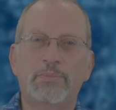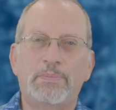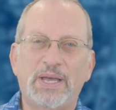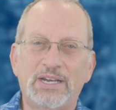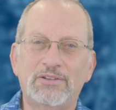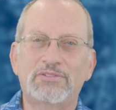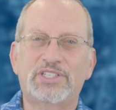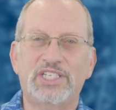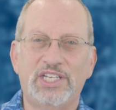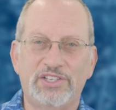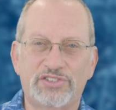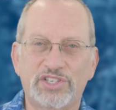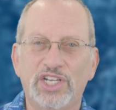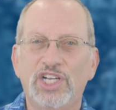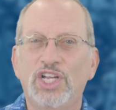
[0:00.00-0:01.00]

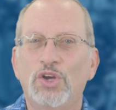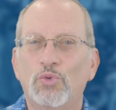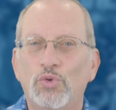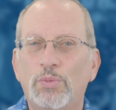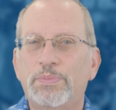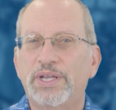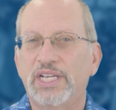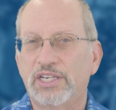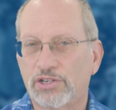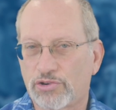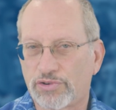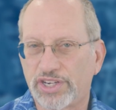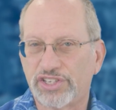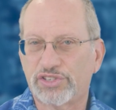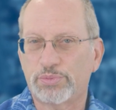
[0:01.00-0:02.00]
Penalties will be
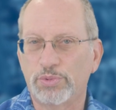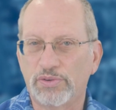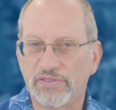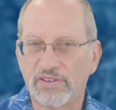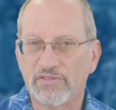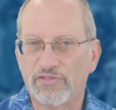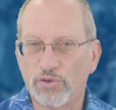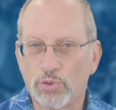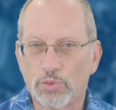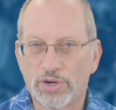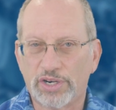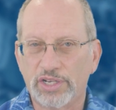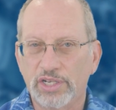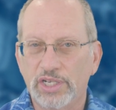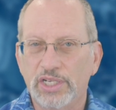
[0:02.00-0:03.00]
increased moving
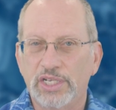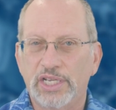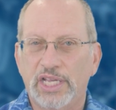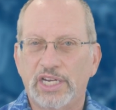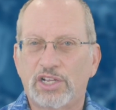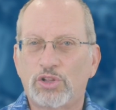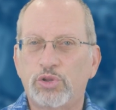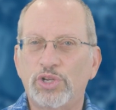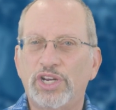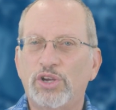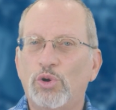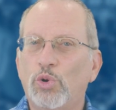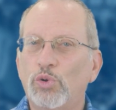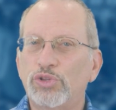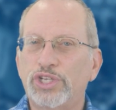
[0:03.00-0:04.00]
forward, including
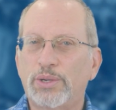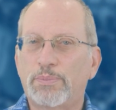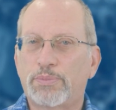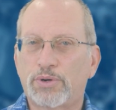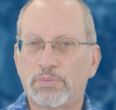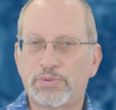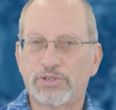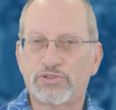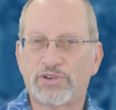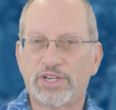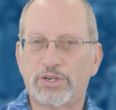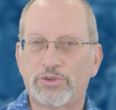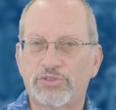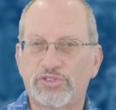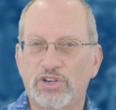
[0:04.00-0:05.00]
holding
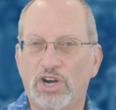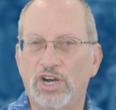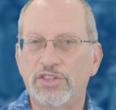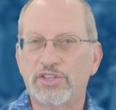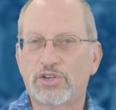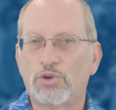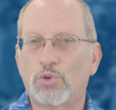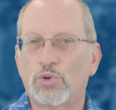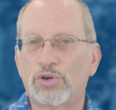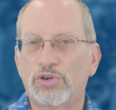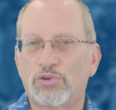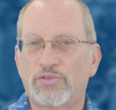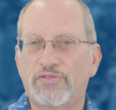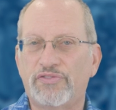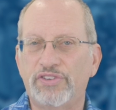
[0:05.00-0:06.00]
perpetrators on the court
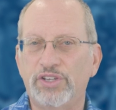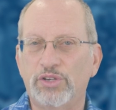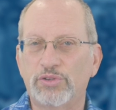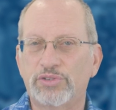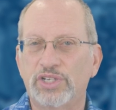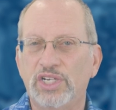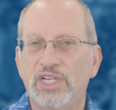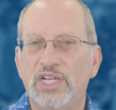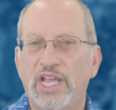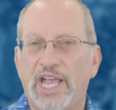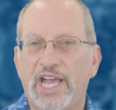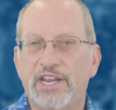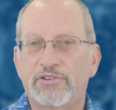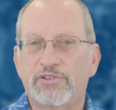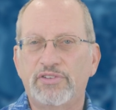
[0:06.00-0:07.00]
or field
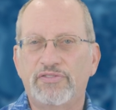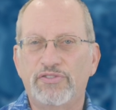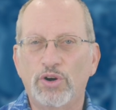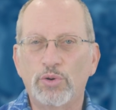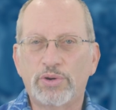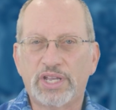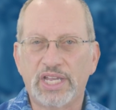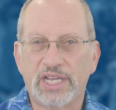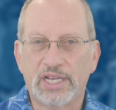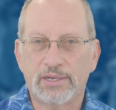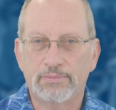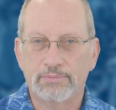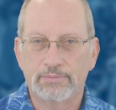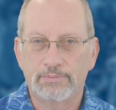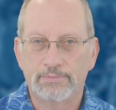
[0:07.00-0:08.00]
and
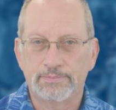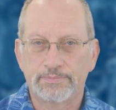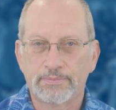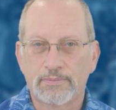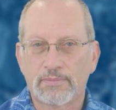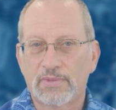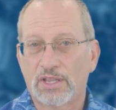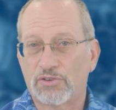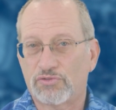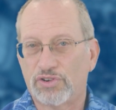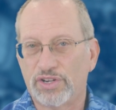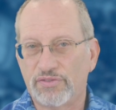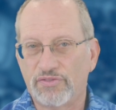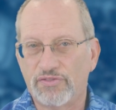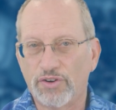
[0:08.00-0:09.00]
revoking
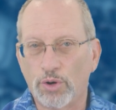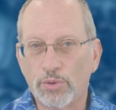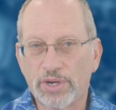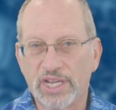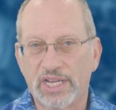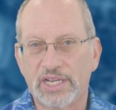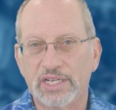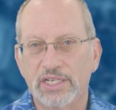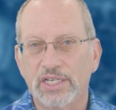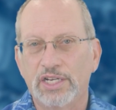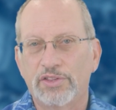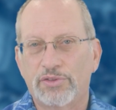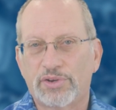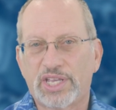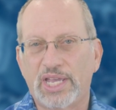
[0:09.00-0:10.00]

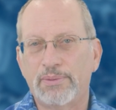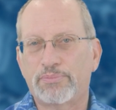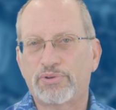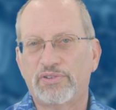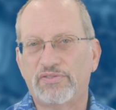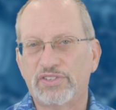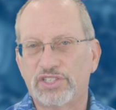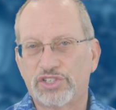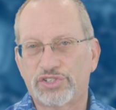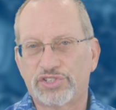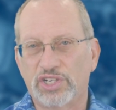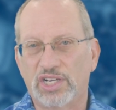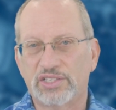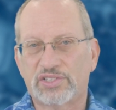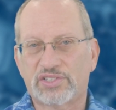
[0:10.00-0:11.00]
their game privileges
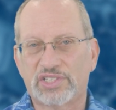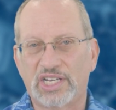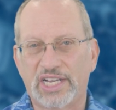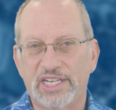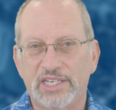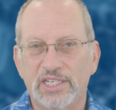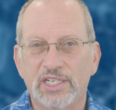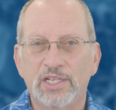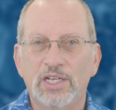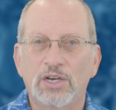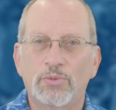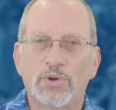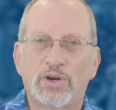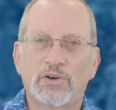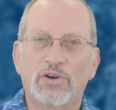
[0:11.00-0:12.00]
on site.
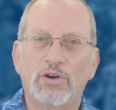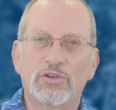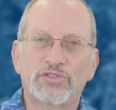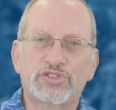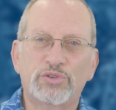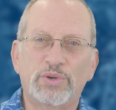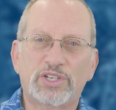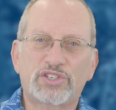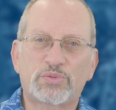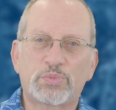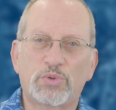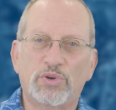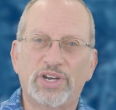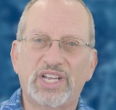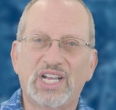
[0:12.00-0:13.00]
We are also
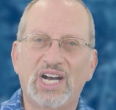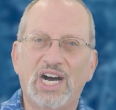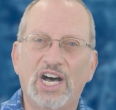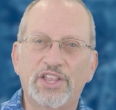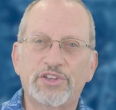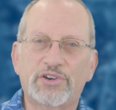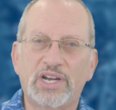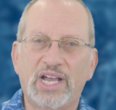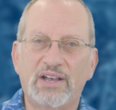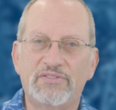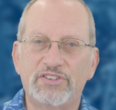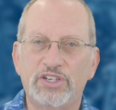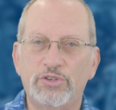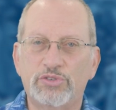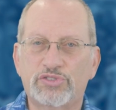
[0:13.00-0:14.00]
exploring other
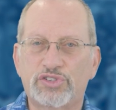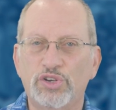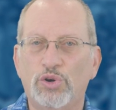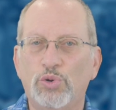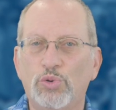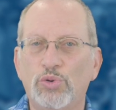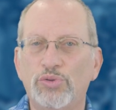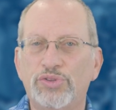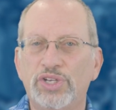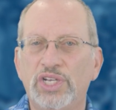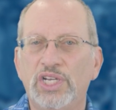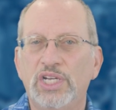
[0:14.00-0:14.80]
avenues to hold